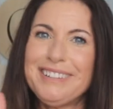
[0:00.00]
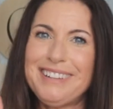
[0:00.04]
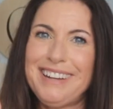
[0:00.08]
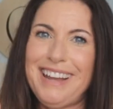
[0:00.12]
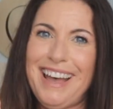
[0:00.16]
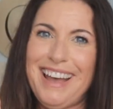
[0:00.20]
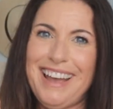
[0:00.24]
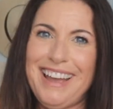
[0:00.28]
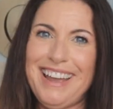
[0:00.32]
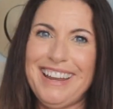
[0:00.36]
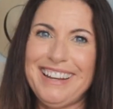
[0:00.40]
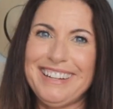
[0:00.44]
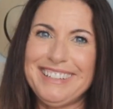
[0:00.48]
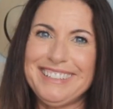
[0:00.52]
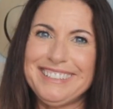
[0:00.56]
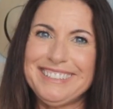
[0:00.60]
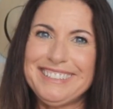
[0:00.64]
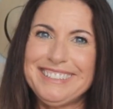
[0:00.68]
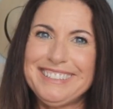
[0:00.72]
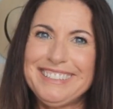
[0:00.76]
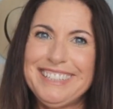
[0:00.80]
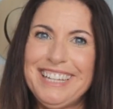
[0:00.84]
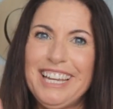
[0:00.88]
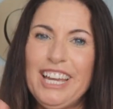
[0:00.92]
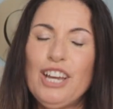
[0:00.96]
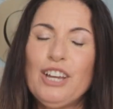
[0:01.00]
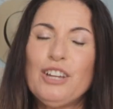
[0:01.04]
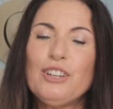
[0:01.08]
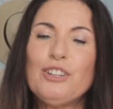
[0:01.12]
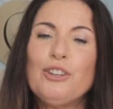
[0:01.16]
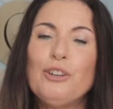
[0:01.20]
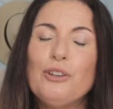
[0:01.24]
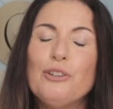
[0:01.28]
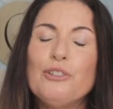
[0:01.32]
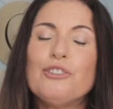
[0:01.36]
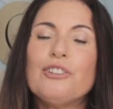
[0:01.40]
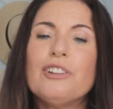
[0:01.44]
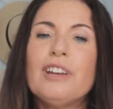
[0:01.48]
9,
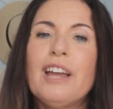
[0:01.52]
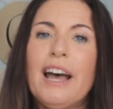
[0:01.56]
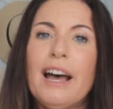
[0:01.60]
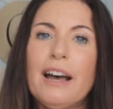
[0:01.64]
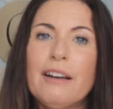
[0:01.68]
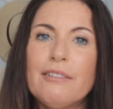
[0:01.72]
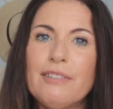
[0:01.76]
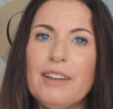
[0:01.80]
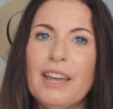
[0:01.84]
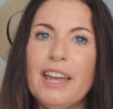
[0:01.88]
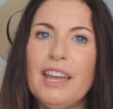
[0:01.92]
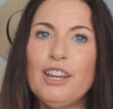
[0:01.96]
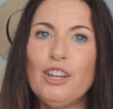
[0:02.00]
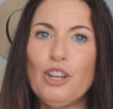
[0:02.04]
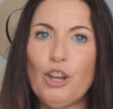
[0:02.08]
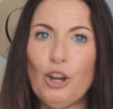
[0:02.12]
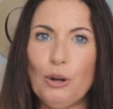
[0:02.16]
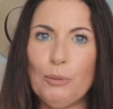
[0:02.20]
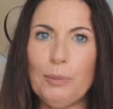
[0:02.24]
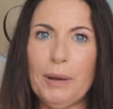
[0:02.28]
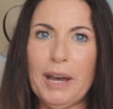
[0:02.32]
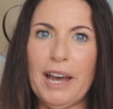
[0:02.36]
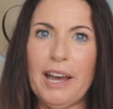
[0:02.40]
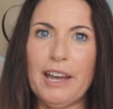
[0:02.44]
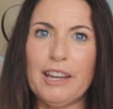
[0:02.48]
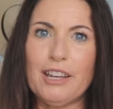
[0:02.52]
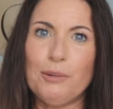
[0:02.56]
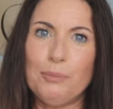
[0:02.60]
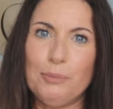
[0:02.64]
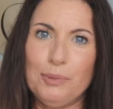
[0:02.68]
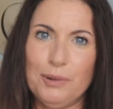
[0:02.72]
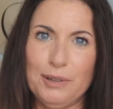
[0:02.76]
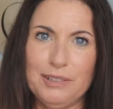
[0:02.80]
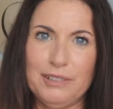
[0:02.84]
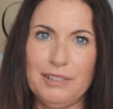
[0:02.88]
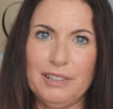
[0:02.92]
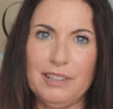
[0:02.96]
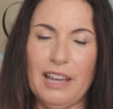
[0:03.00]
you should have a go bag
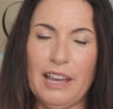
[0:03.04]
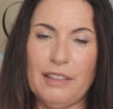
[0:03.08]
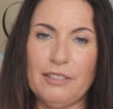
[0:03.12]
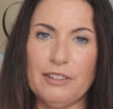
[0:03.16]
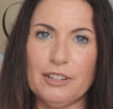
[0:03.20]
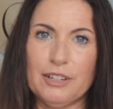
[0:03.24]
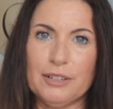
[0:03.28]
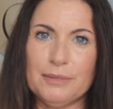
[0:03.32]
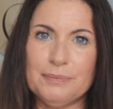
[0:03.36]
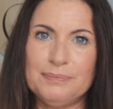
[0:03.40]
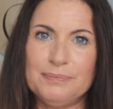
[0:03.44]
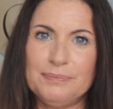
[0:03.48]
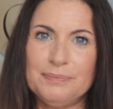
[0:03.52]
put together.